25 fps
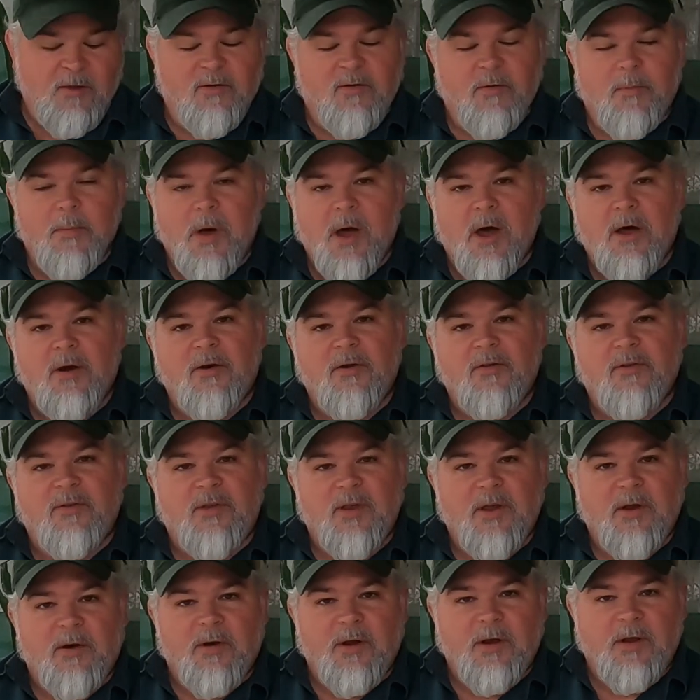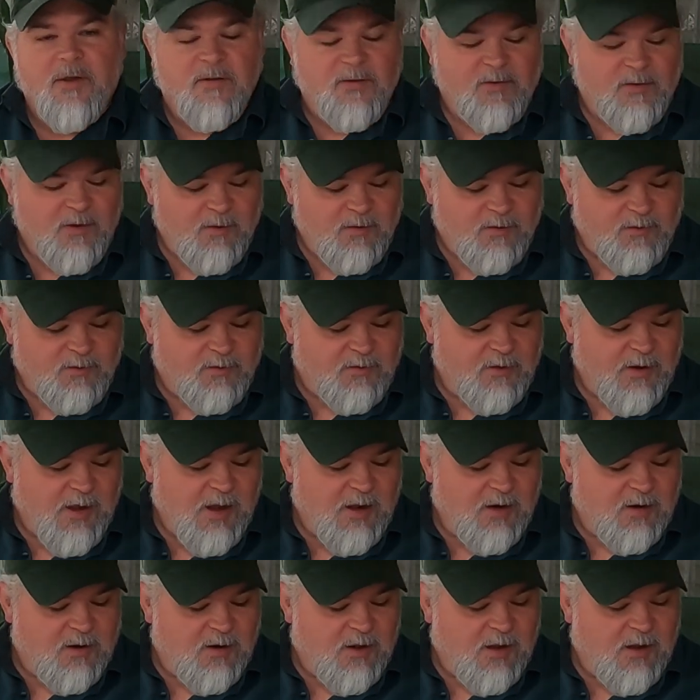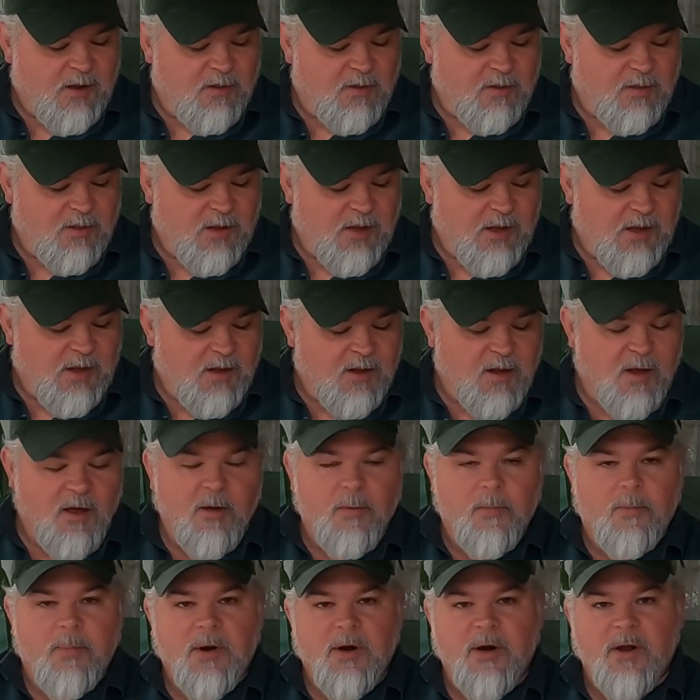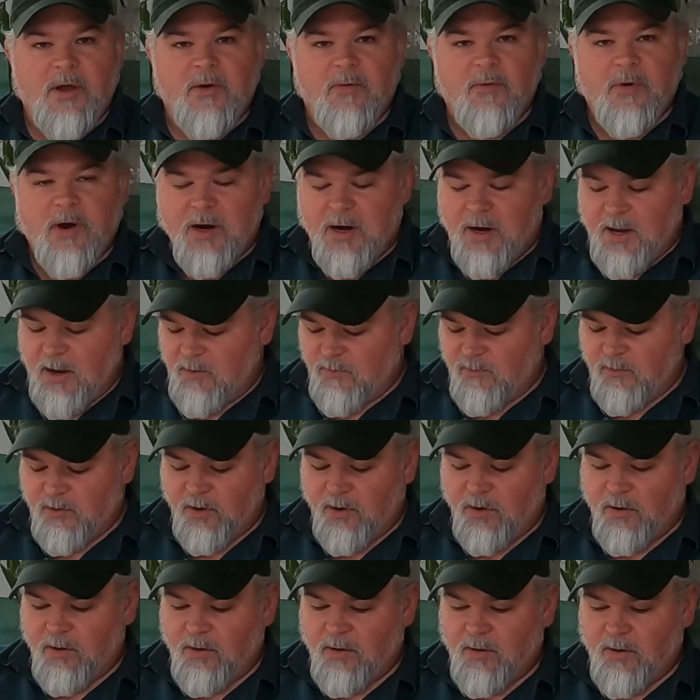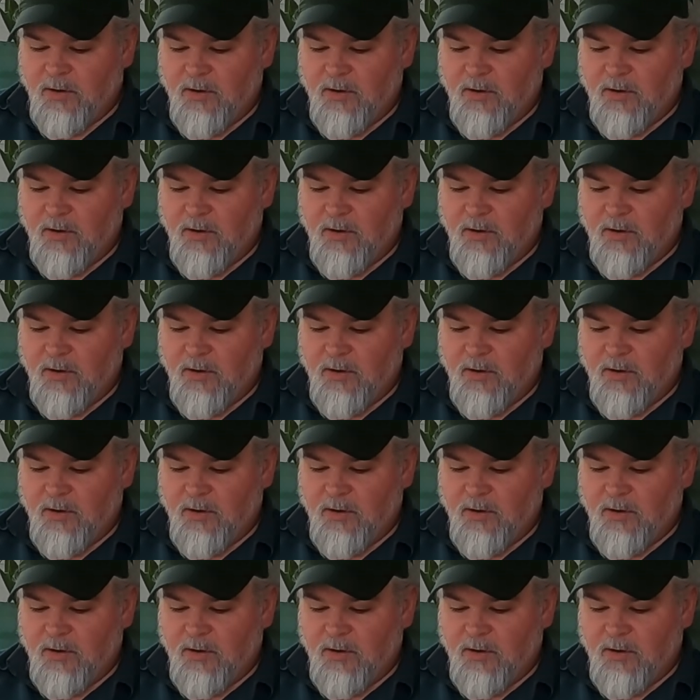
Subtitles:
a modern series that's set in the period right after